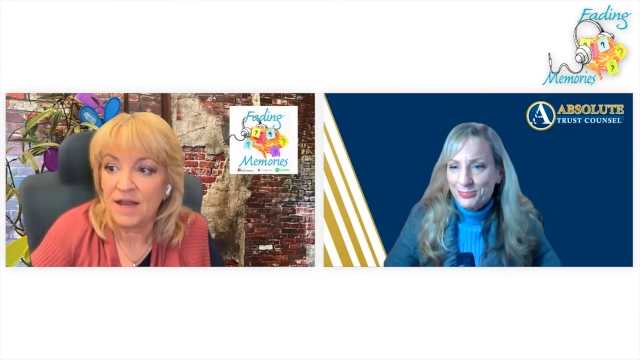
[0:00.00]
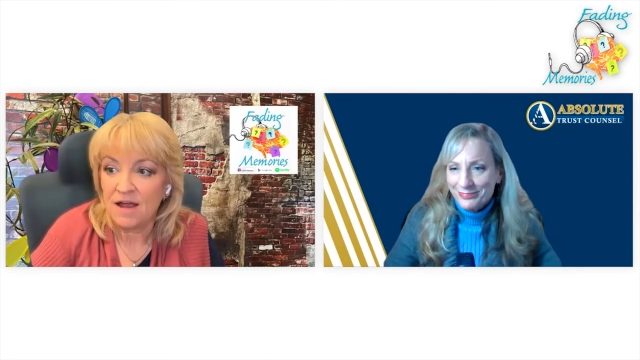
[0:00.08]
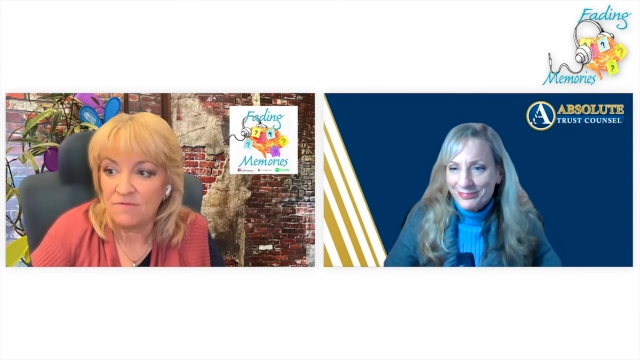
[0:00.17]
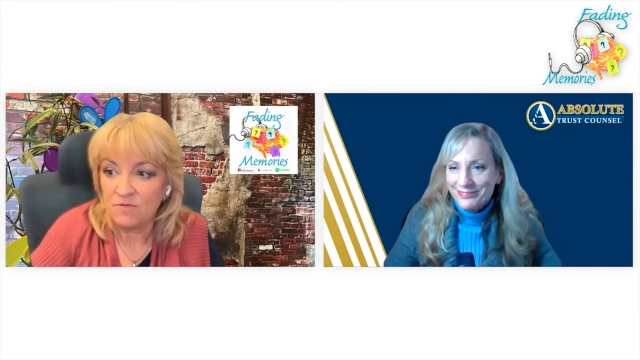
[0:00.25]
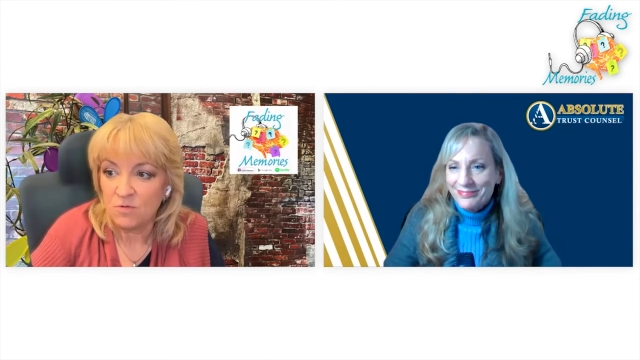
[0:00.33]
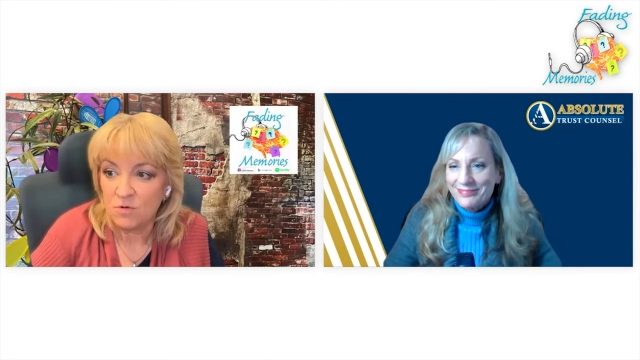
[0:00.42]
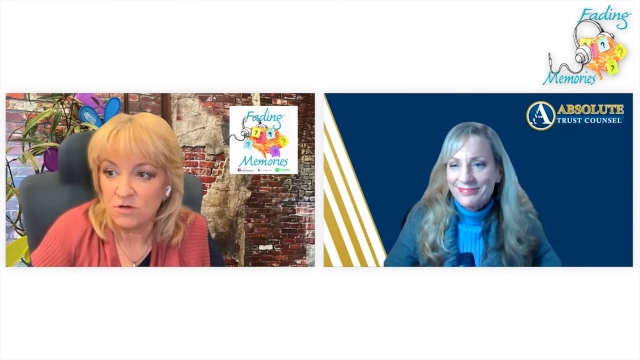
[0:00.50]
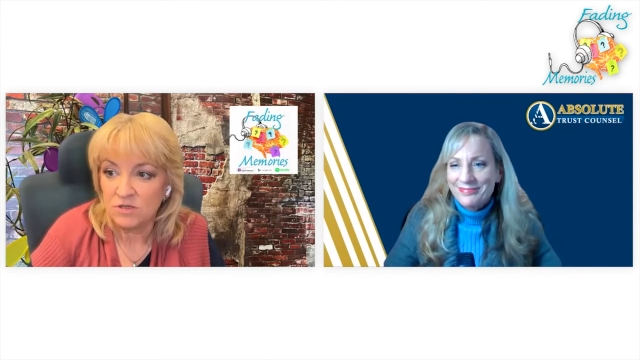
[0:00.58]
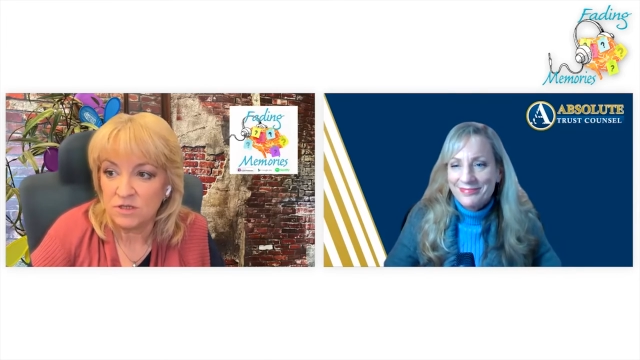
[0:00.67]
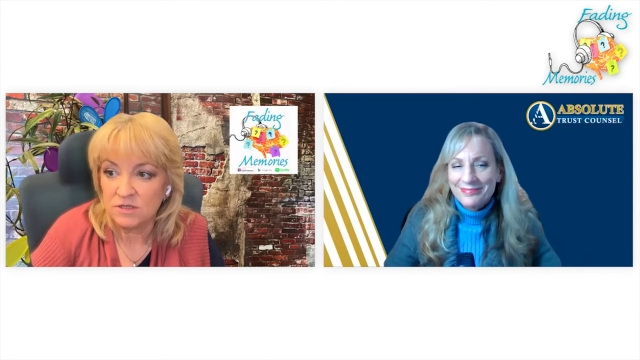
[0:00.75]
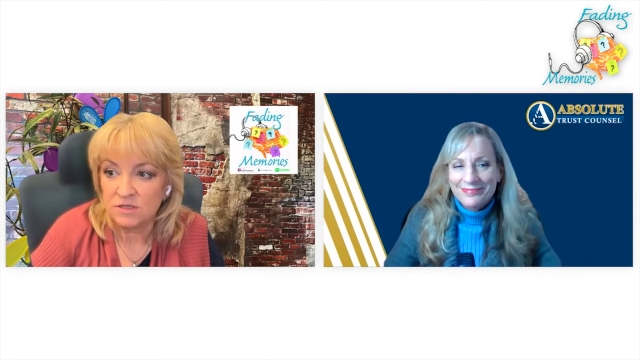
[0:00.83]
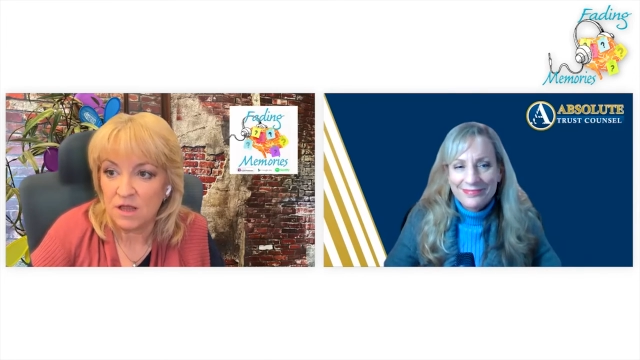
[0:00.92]
Speaker 1: then afterwards,
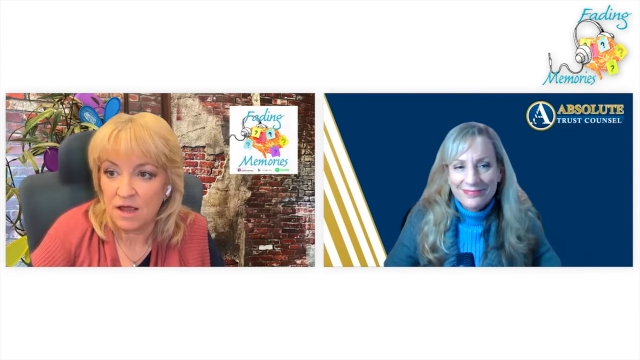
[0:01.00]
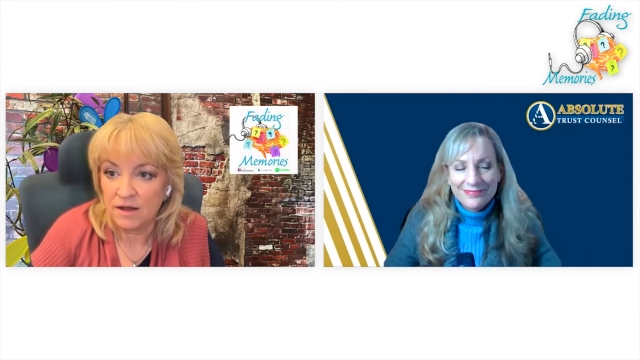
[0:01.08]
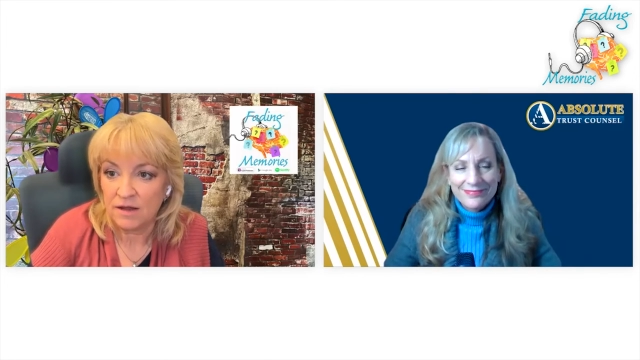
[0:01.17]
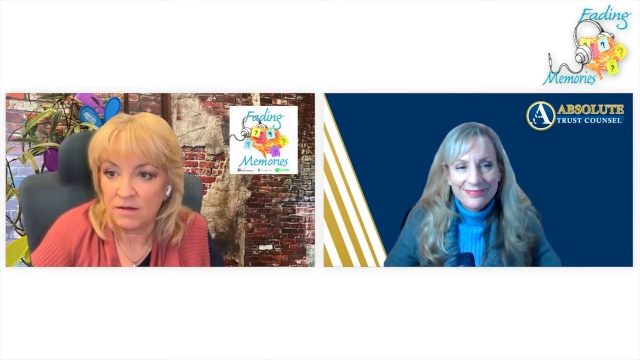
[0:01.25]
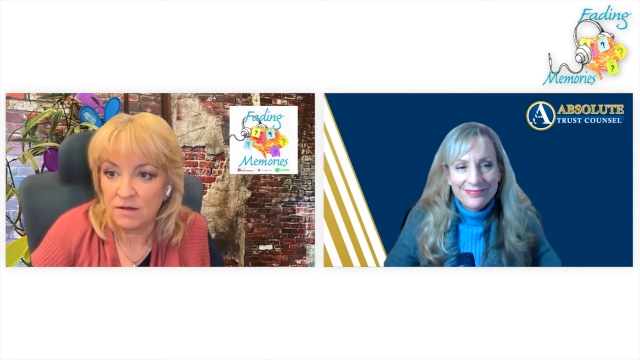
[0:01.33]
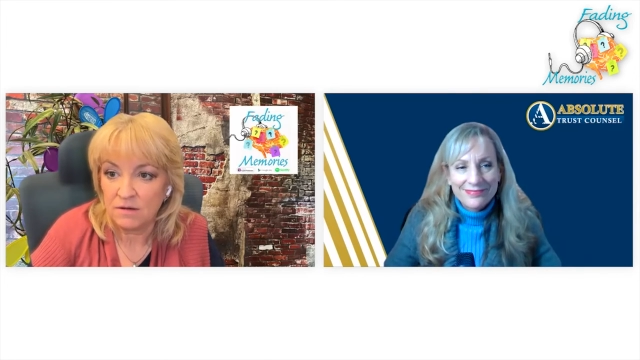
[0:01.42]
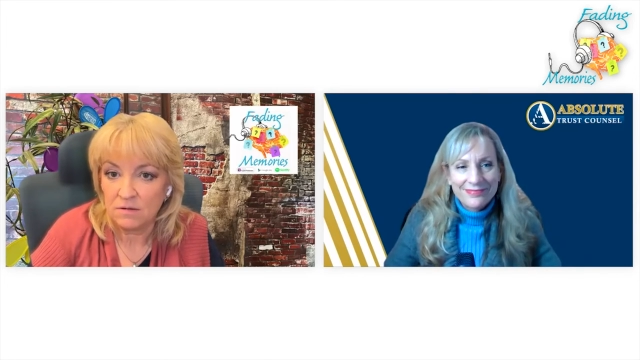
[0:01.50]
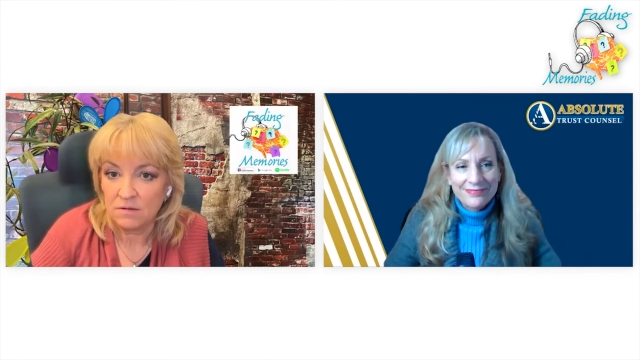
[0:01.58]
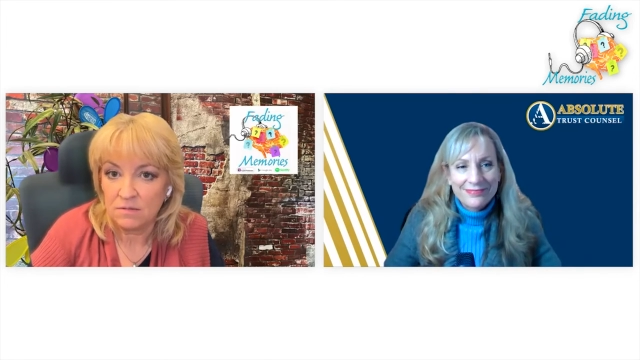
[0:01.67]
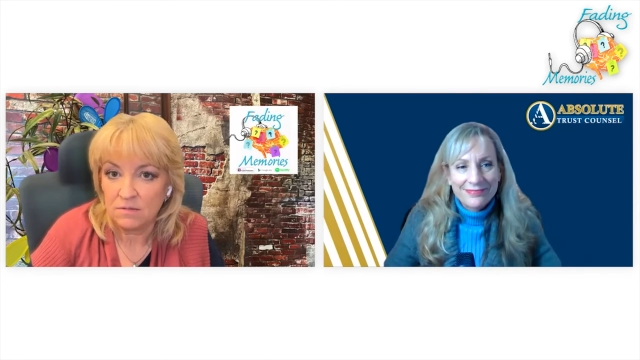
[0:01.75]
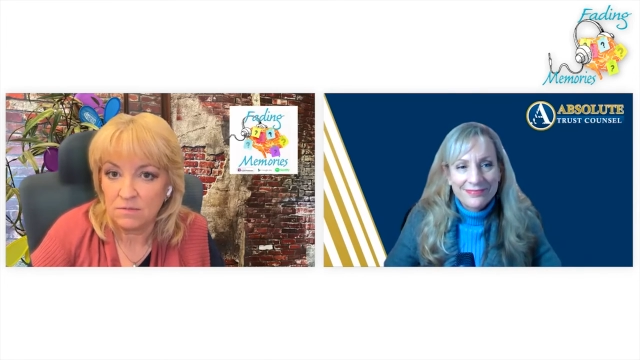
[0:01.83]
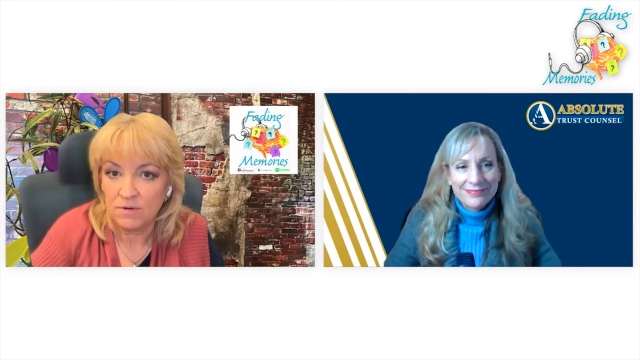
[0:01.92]
it's like,
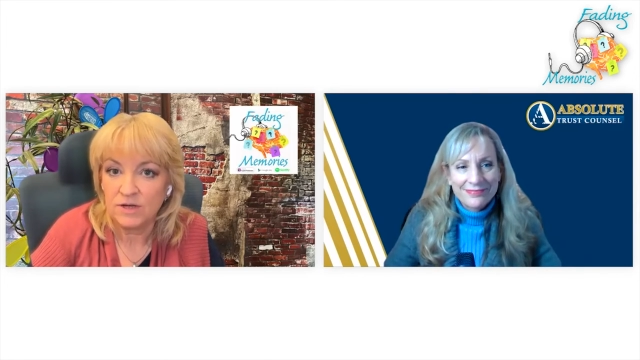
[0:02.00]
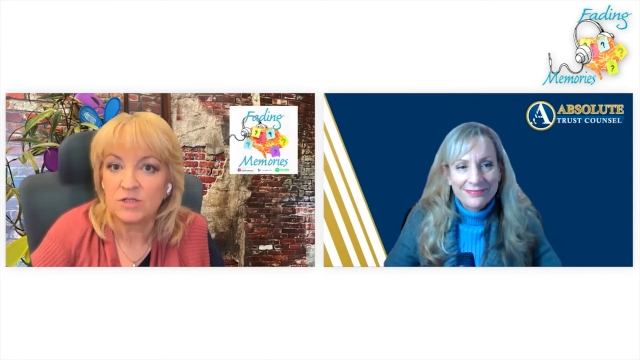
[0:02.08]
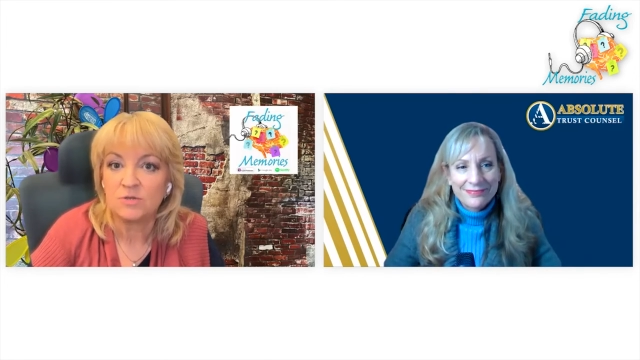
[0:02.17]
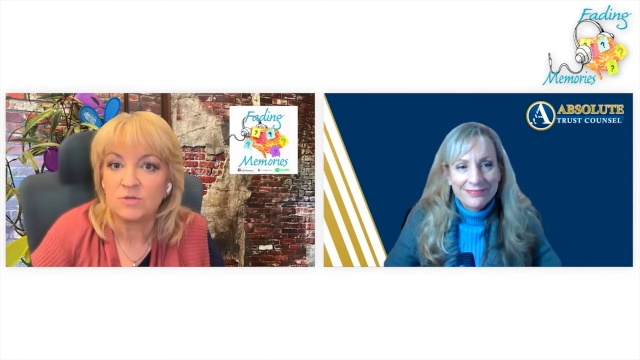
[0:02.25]
we